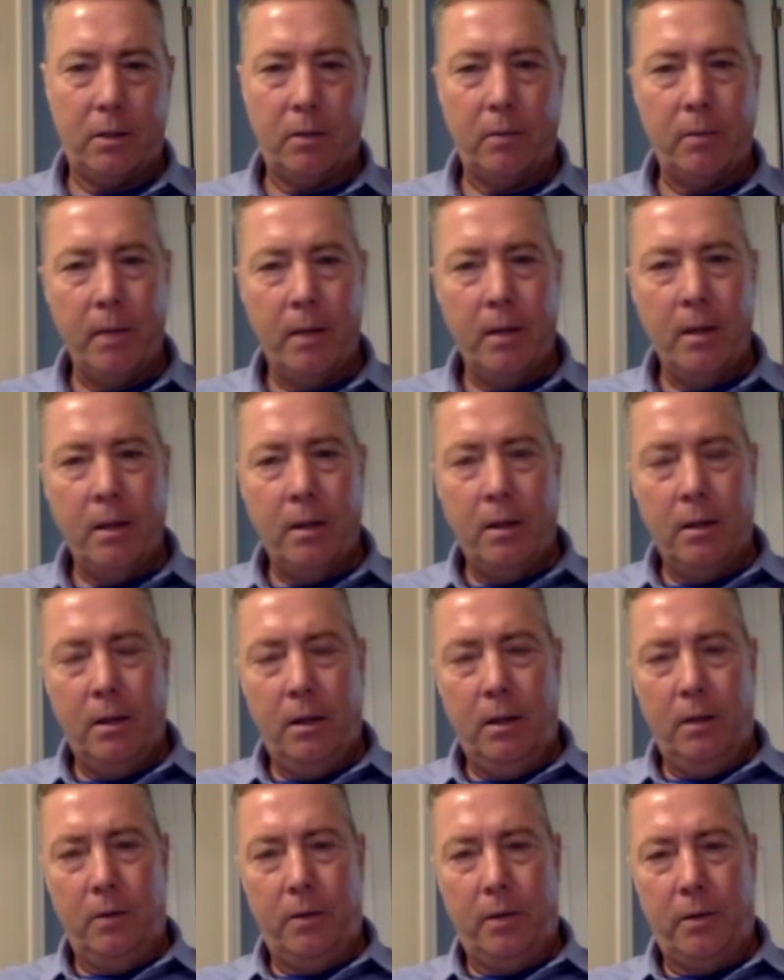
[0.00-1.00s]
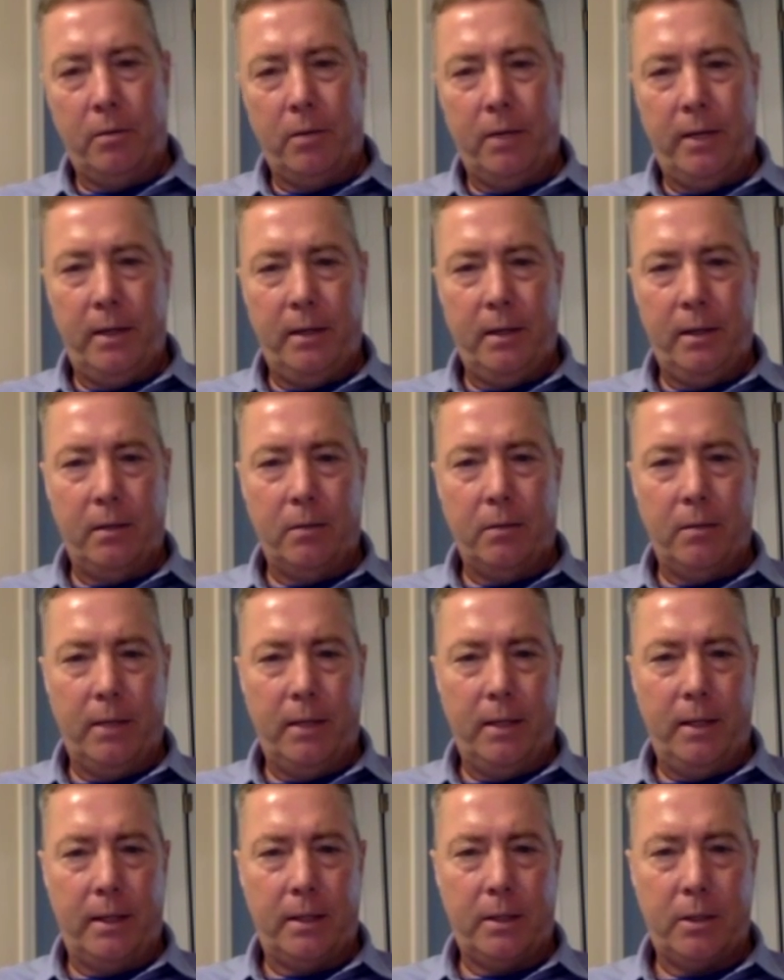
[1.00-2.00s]
So, you know, they're right they're
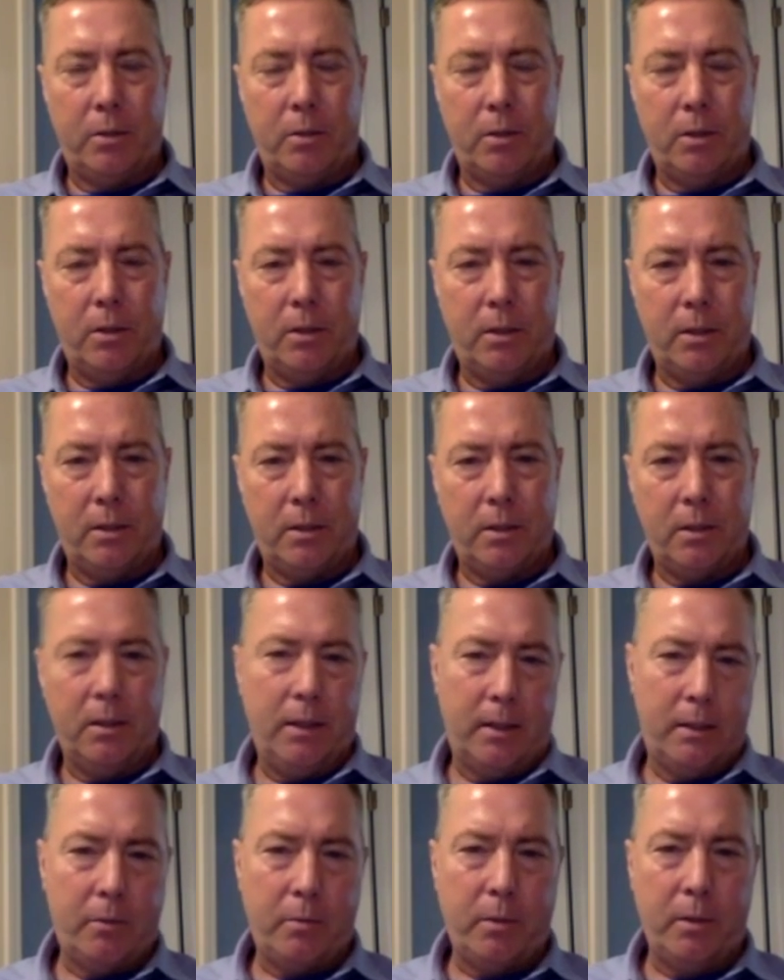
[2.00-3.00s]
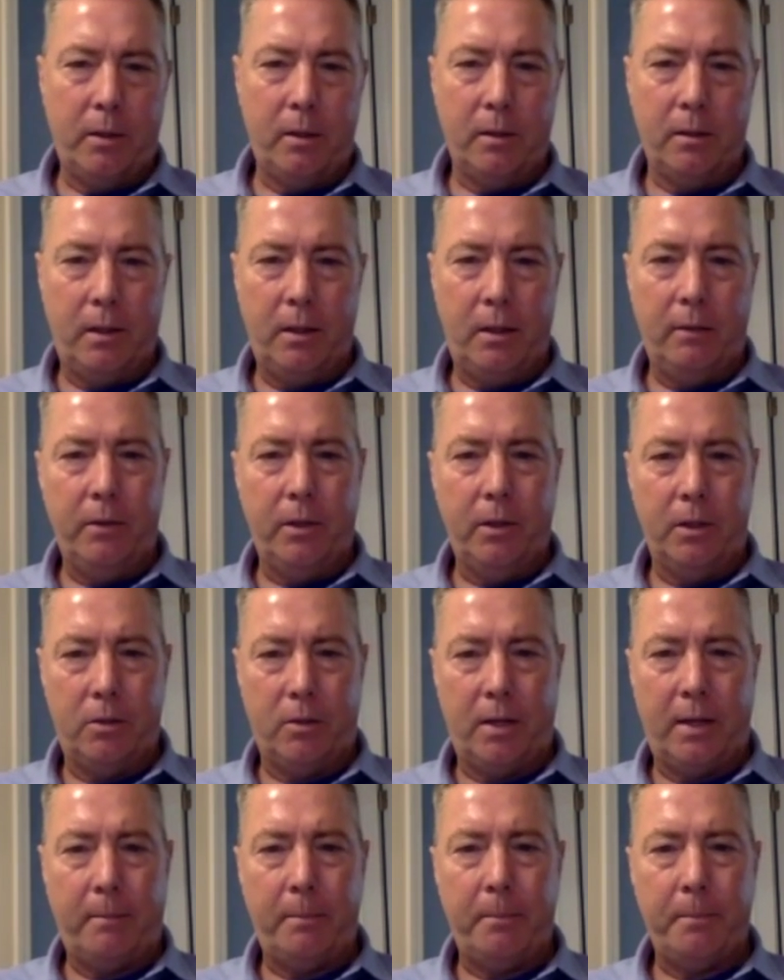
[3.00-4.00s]
right next door to us, and that's where they're given
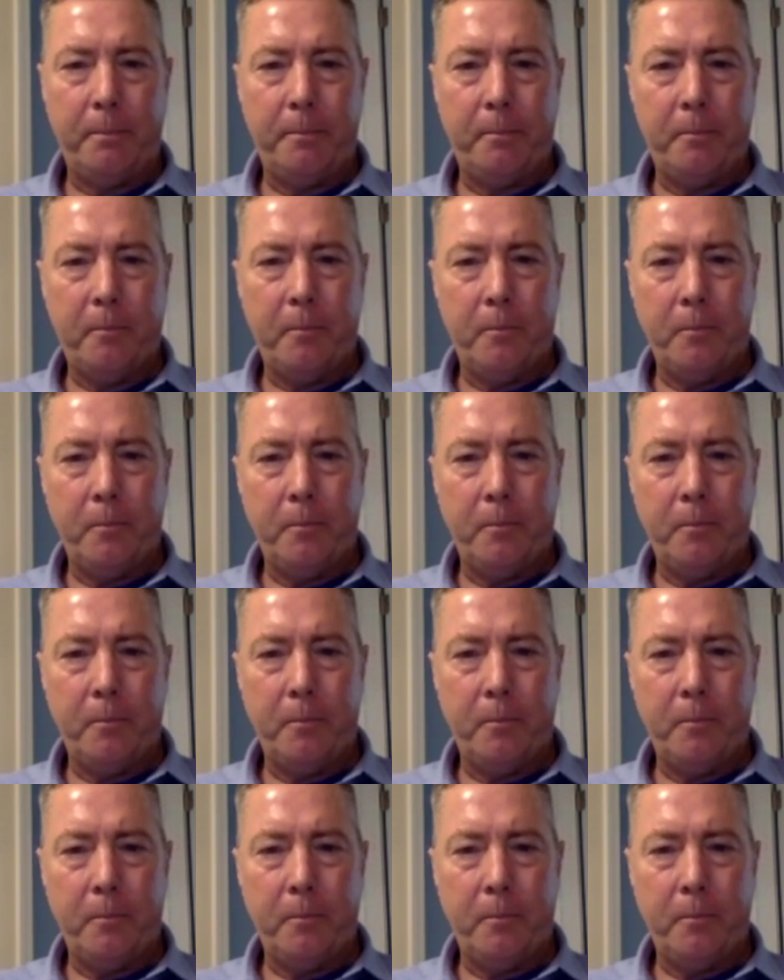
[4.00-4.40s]
the drop.